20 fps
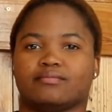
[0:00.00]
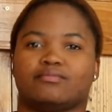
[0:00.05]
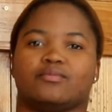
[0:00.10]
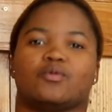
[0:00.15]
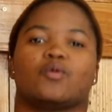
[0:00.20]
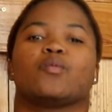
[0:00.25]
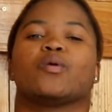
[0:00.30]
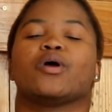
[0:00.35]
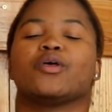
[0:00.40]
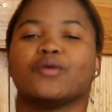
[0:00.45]

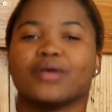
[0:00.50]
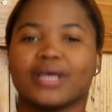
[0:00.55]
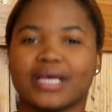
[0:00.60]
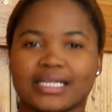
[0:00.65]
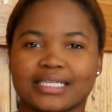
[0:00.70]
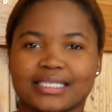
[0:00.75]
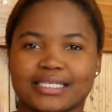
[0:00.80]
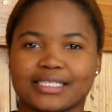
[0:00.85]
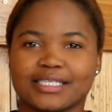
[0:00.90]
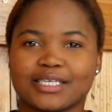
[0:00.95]
where you can
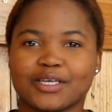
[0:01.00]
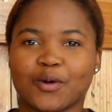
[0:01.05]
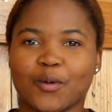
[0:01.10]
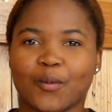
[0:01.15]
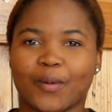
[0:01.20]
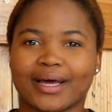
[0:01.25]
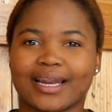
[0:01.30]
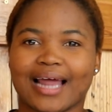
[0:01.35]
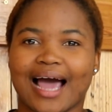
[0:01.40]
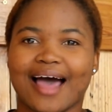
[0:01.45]
see
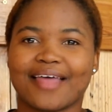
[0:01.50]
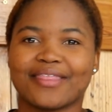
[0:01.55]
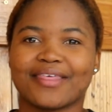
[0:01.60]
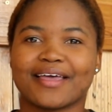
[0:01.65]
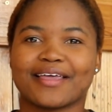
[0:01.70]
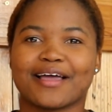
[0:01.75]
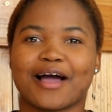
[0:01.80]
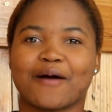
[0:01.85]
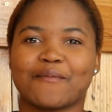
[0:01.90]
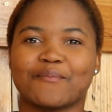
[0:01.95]
what other
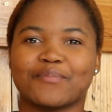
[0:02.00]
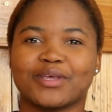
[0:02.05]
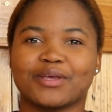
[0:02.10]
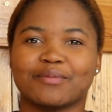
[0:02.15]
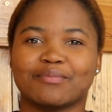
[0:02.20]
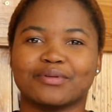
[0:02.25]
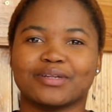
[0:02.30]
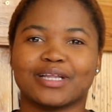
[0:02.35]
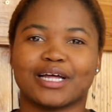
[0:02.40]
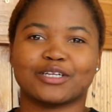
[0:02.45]
young
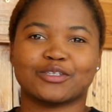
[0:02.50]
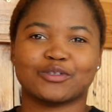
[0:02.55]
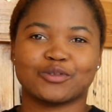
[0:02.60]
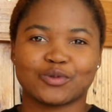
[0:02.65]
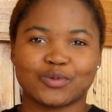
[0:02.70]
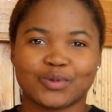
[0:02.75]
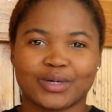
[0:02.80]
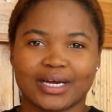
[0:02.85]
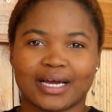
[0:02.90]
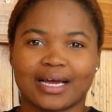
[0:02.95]
people are
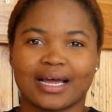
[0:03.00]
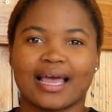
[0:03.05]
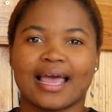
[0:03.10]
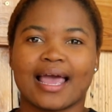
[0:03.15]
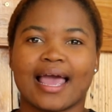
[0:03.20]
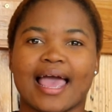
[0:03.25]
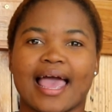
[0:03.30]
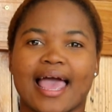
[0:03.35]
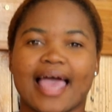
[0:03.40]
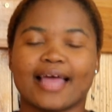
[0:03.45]
doing
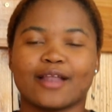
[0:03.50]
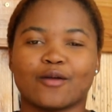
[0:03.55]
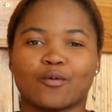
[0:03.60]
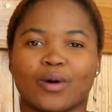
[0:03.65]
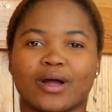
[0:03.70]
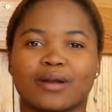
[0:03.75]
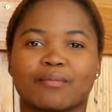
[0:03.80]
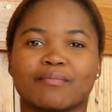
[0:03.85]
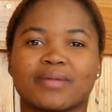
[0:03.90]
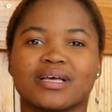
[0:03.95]
and
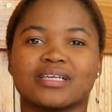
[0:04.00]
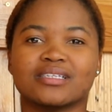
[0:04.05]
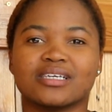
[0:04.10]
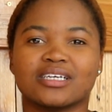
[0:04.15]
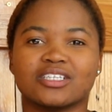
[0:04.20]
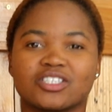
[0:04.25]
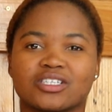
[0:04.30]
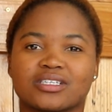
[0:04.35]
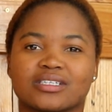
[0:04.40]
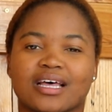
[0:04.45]
what
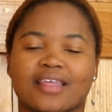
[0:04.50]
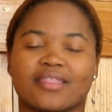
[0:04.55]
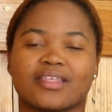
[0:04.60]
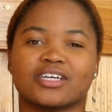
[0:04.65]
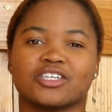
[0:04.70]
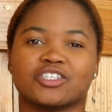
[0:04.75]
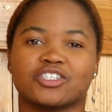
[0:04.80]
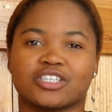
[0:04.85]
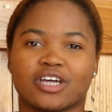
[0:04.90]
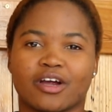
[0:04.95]
messages are they
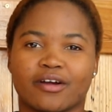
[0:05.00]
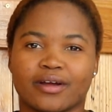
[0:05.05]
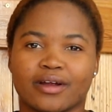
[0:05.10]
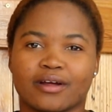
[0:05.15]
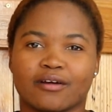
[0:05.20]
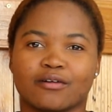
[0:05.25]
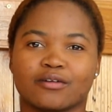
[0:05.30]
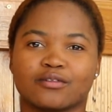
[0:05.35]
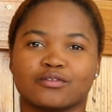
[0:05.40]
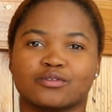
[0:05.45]
sharing
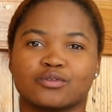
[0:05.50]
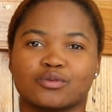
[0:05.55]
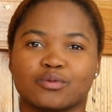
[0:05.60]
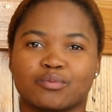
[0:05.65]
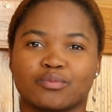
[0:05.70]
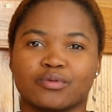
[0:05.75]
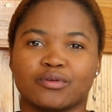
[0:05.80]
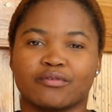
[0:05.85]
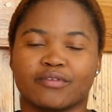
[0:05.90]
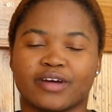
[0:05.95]
to
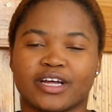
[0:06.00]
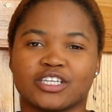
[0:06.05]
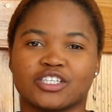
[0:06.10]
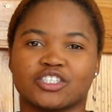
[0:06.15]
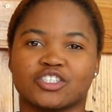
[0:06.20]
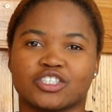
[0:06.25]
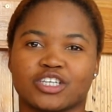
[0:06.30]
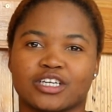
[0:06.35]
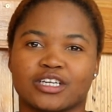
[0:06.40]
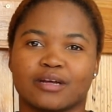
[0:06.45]
prevent
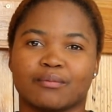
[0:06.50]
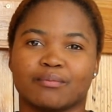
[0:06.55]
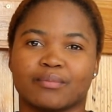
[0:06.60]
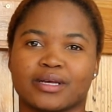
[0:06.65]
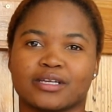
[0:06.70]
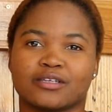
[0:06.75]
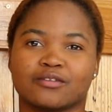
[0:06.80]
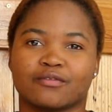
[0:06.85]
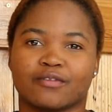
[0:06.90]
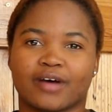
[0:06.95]

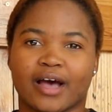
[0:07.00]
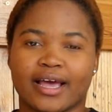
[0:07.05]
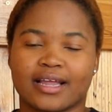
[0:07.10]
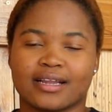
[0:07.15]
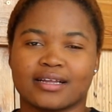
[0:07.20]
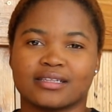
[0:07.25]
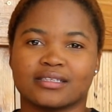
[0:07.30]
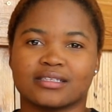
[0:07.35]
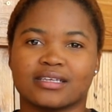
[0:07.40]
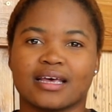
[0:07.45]
gender-based
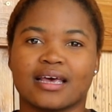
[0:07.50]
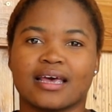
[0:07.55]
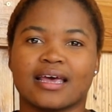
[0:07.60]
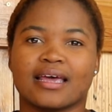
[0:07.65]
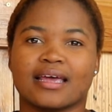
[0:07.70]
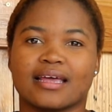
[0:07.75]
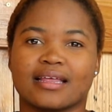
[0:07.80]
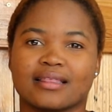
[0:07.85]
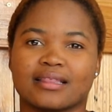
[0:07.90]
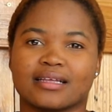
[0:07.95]
violence
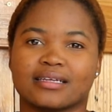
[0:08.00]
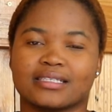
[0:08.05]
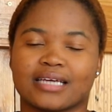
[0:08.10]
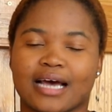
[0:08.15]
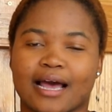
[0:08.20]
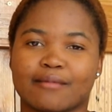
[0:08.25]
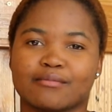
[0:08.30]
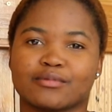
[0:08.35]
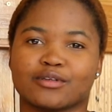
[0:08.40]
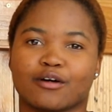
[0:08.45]
in the
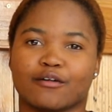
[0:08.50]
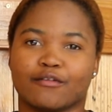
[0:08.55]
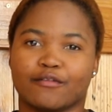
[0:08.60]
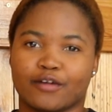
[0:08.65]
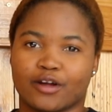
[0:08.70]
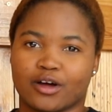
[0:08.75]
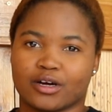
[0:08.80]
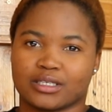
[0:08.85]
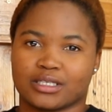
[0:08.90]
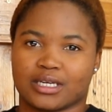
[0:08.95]
times of
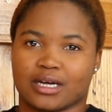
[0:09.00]
lockdown.